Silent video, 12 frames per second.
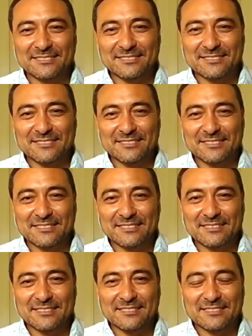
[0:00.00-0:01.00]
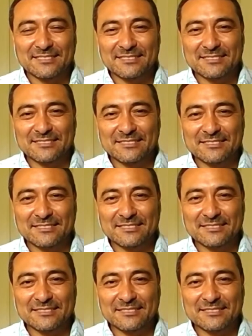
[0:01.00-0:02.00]

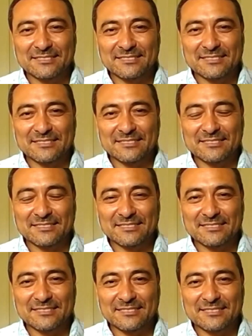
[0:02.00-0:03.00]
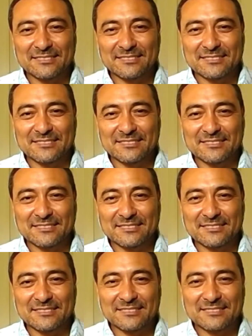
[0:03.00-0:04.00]

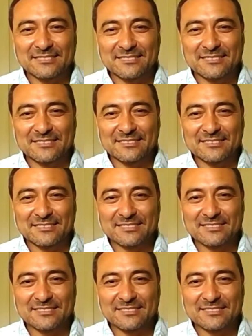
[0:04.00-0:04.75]
This person isn't speaking.